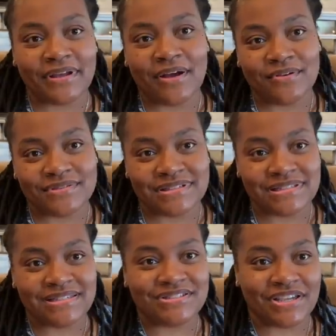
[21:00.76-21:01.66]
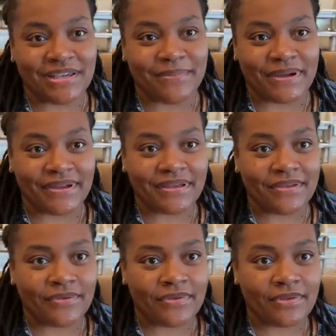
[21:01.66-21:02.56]
do, goes until January. No,
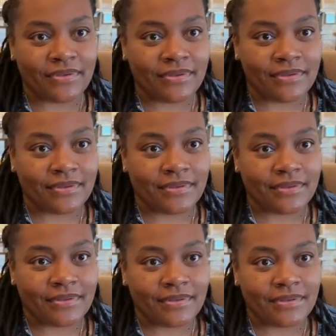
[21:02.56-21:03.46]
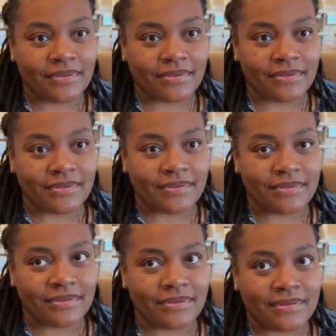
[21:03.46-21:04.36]
then we have Italy at the end of
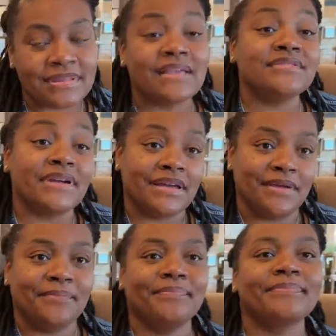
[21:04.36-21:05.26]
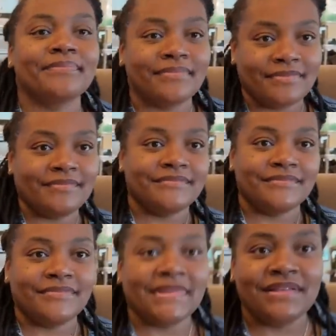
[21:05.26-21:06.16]
January. That's right. So we do.
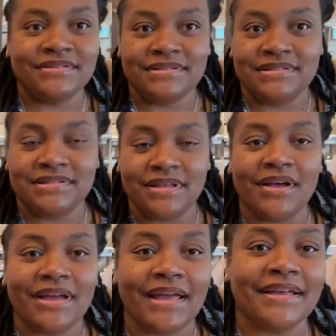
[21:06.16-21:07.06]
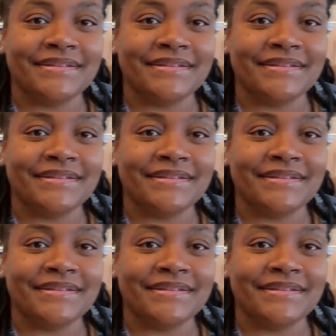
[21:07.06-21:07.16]
Okay. All right.